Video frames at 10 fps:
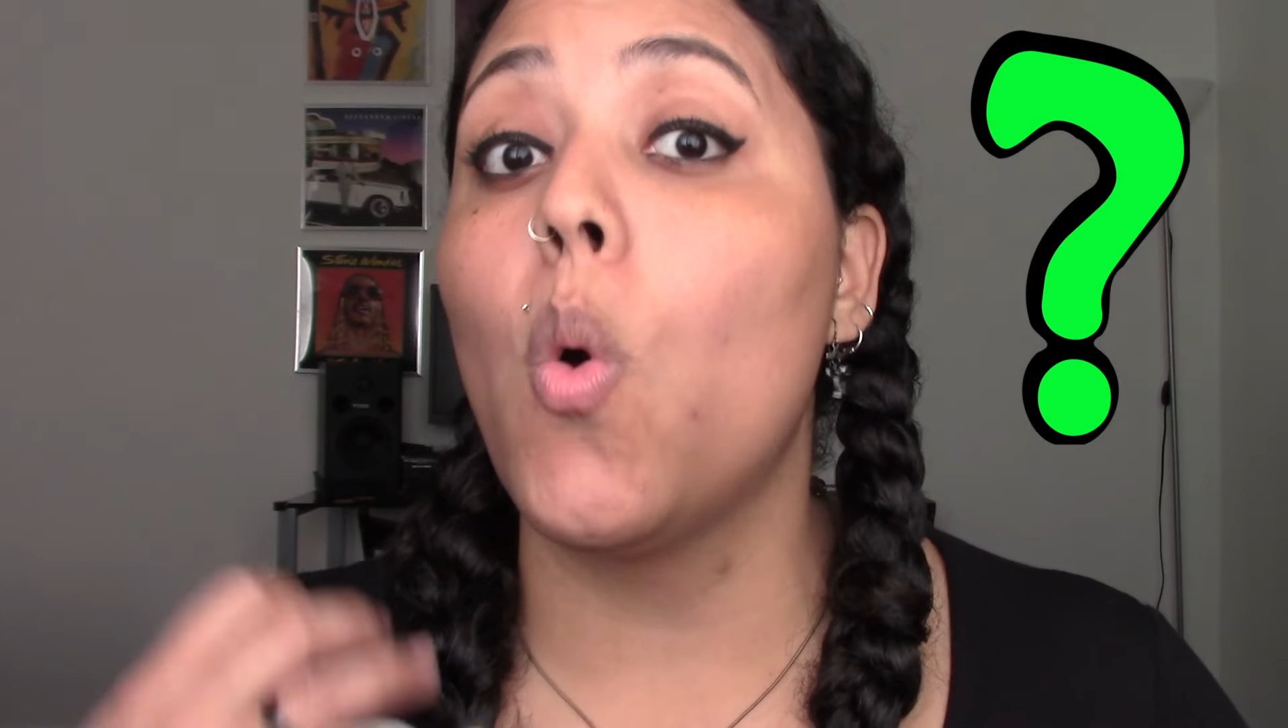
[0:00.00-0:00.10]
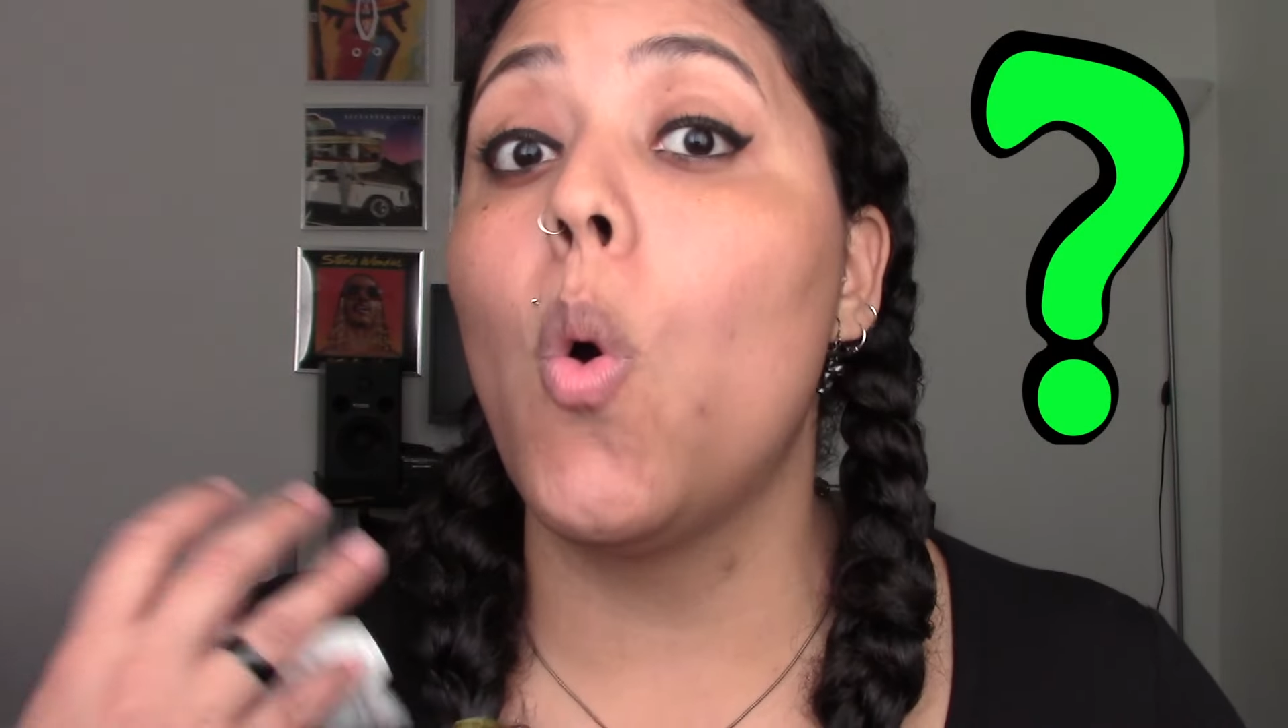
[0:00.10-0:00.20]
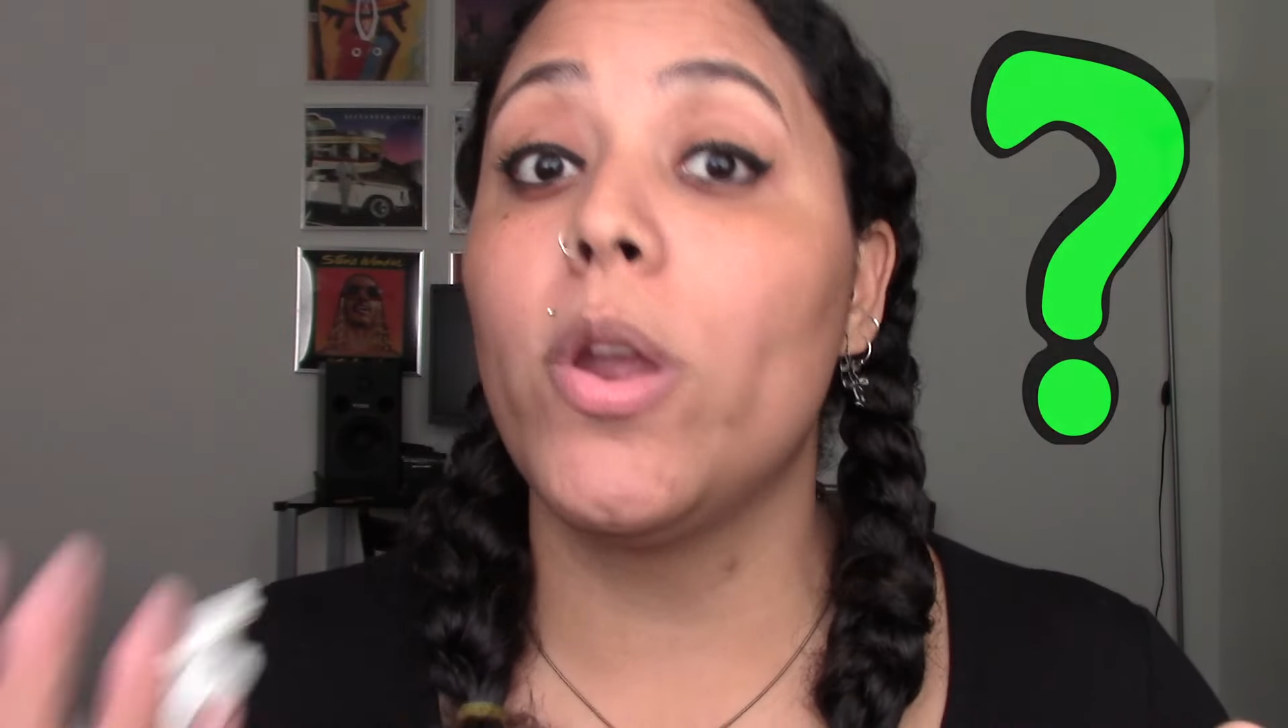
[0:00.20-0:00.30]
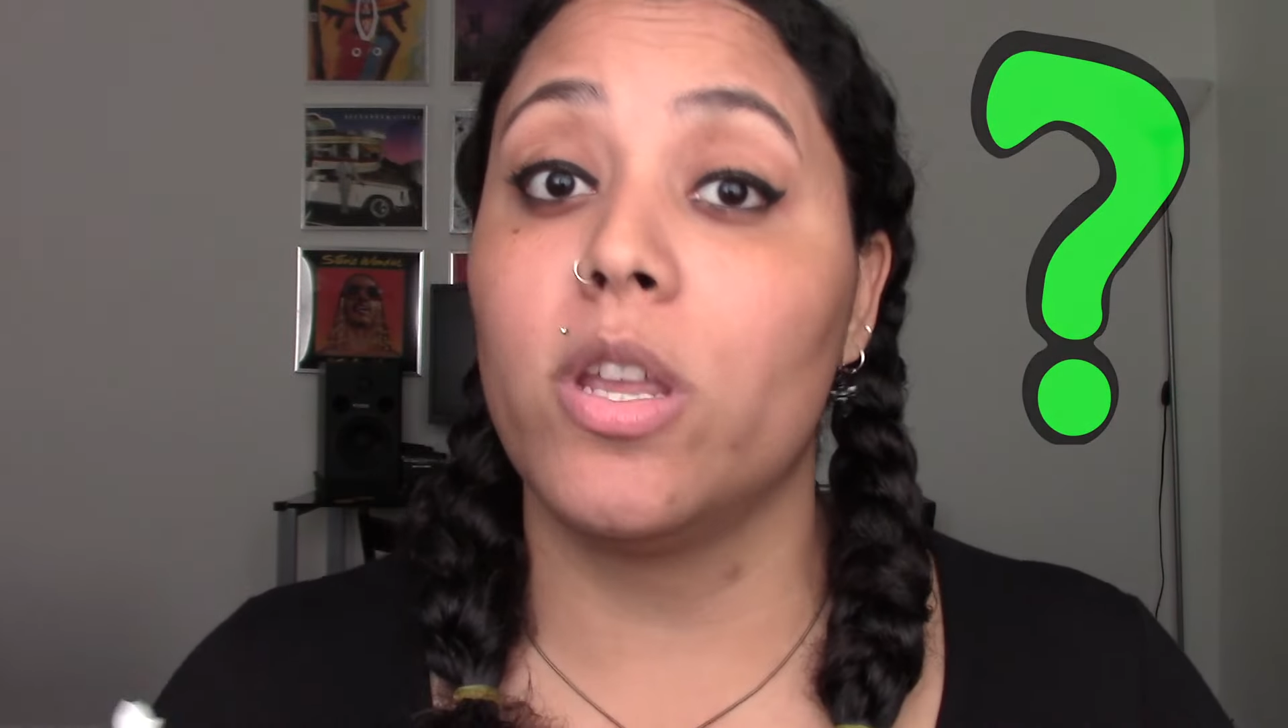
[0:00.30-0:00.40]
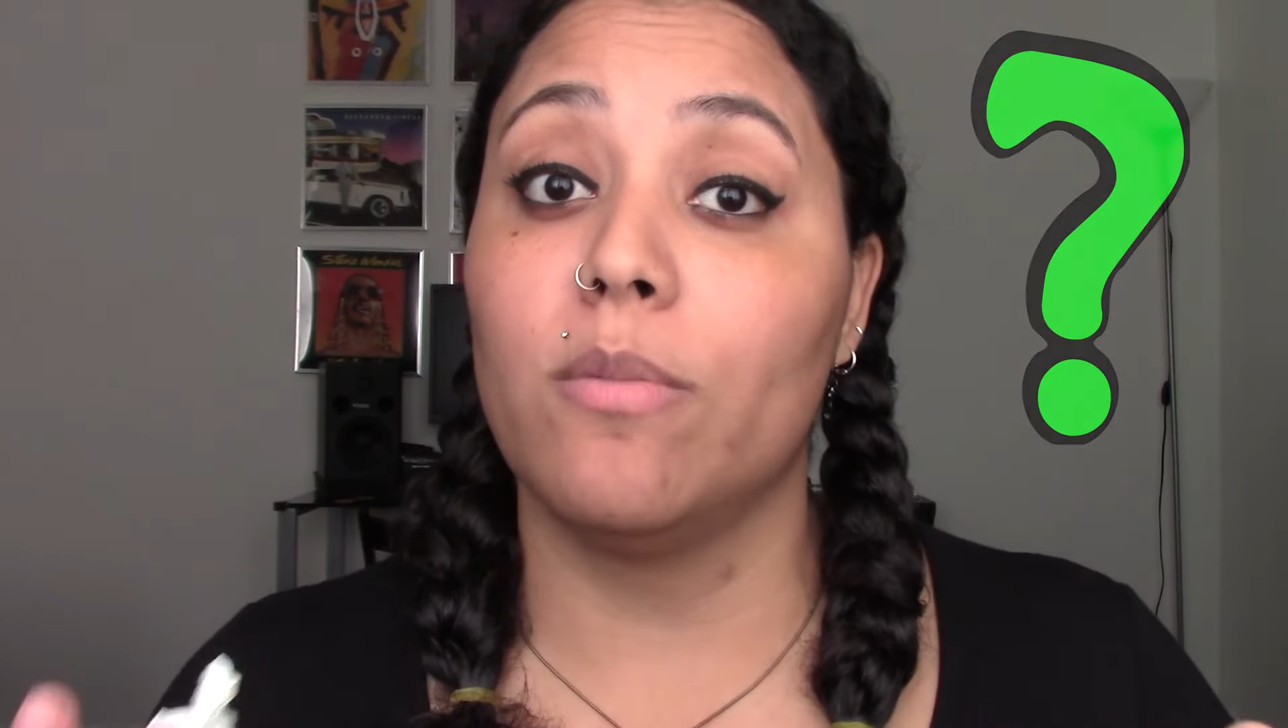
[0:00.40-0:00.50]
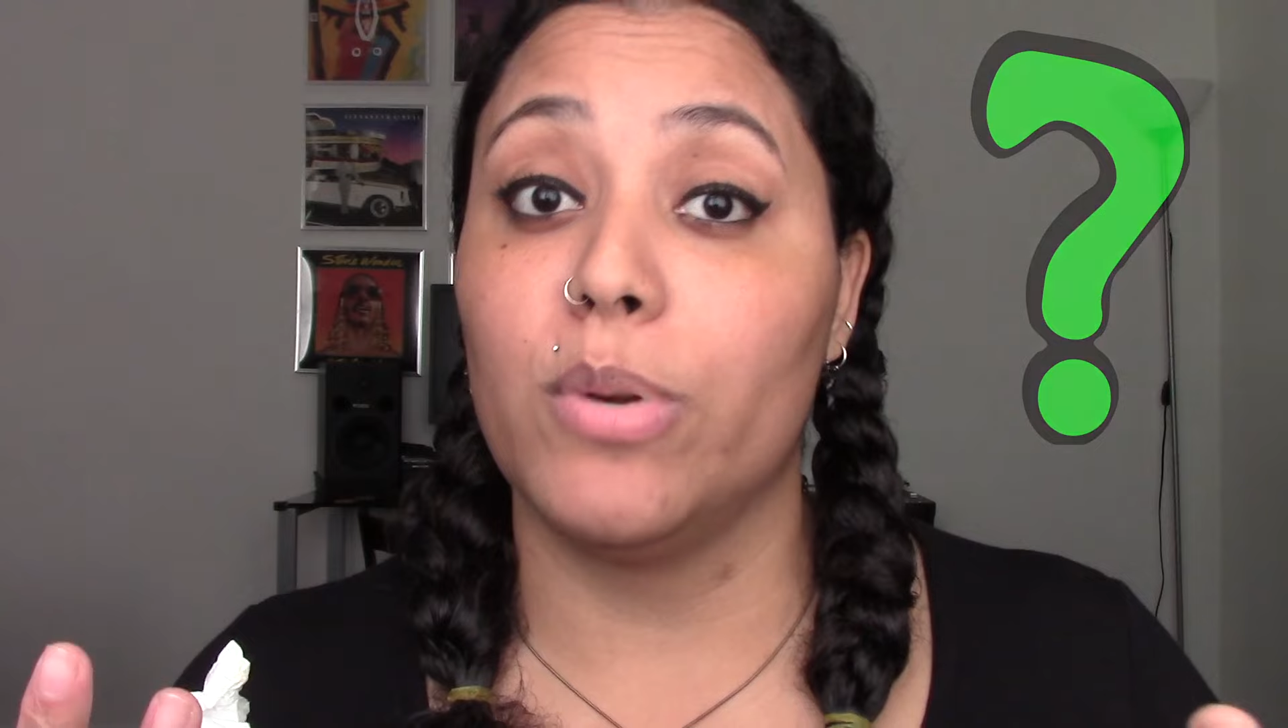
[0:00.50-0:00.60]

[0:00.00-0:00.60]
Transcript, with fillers: or your